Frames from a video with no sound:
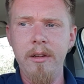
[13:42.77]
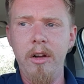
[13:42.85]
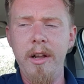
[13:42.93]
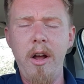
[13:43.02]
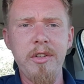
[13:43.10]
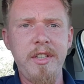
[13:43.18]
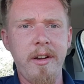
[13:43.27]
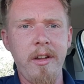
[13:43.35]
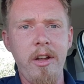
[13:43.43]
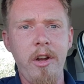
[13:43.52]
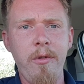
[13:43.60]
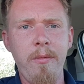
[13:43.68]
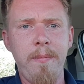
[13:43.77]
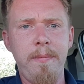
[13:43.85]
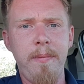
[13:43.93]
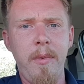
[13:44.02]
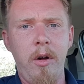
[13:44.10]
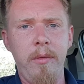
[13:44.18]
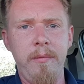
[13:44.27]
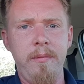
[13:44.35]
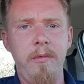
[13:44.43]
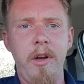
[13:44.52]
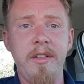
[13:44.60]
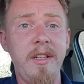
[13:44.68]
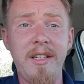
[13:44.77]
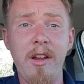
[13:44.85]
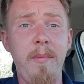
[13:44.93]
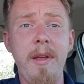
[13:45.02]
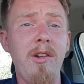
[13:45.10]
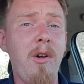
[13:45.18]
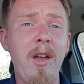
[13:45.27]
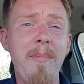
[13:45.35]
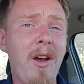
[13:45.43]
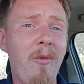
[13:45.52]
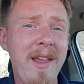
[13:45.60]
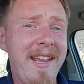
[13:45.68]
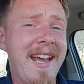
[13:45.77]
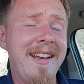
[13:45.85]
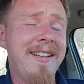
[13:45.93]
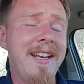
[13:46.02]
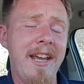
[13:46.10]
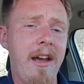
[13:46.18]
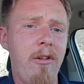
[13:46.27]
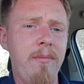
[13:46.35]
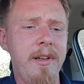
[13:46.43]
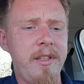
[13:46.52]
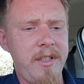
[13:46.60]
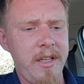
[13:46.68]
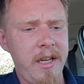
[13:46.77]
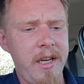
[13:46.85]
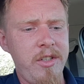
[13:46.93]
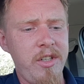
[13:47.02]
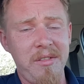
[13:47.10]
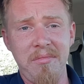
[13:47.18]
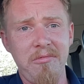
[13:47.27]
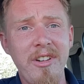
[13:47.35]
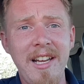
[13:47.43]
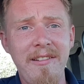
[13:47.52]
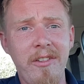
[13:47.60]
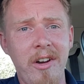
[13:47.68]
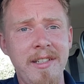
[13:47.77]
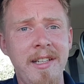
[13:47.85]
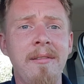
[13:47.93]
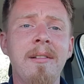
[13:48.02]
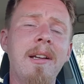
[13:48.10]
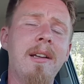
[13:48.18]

Honestly, I can go on. Well, it'll be a weekend anyhow, but it's just really finding